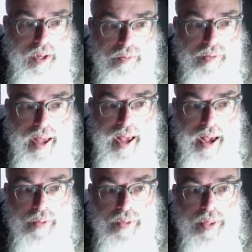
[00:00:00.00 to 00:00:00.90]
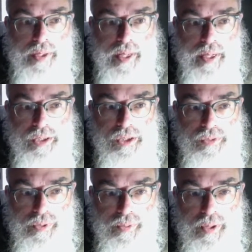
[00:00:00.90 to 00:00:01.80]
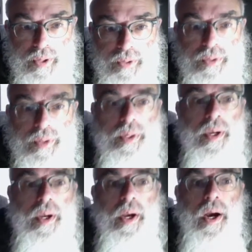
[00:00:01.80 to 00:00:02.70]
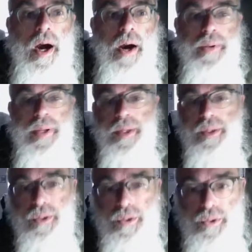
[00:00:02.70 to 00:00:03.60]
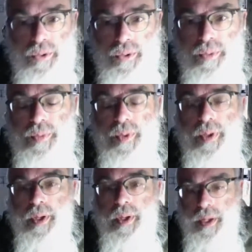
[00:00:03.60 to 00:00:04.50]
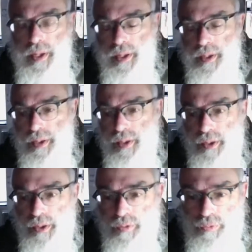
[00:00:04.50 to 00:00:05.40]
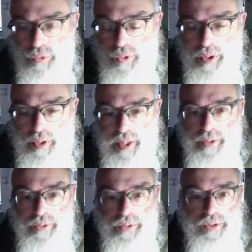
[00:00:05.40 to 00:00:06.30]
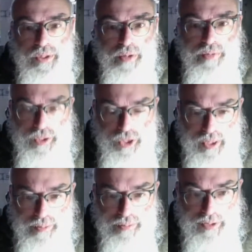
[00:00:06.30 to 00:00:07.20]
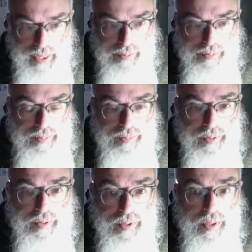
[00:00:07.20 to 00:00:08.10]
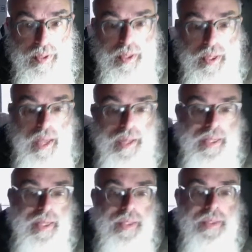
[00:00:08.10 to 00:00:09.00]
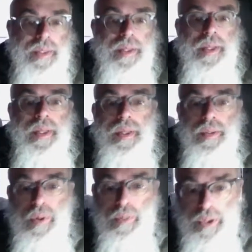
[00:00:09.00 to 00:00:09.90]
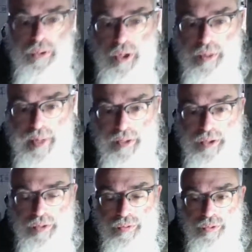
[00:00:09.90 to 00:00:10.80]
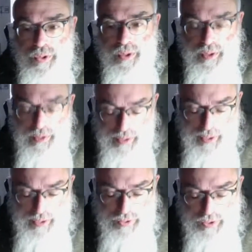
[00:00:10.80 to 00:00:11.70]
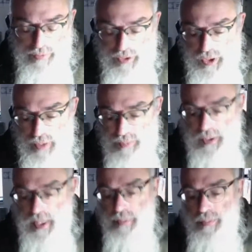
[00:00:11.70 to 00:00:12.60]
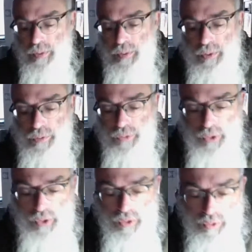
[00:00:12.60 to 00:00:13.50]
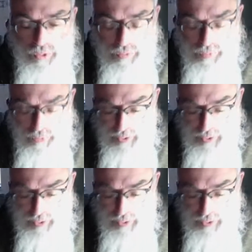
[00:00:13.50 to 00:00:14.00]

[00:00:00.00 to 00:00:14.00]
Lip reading: how the 10 sfirot are hinted to in the 4 letters of Hashem's name. And again, When we talk about the 4 letters of Hashem's name, we're referring to the 4